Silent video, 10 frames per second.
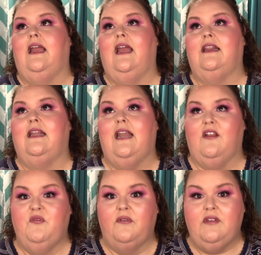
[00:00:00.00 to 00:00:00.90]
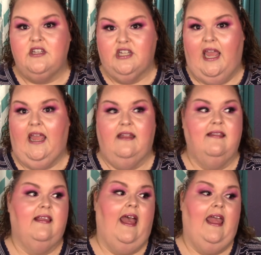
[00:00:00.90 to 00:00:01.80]
the next fifty
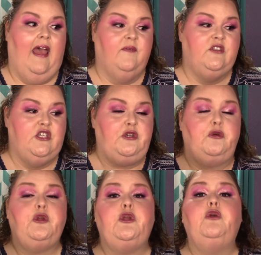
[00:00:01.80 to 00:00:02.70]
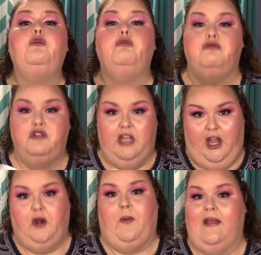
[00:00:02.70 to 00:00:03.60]
shades, I have two huge
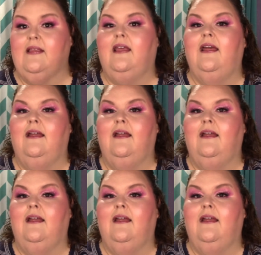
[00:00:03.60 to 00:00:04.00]
hair masks.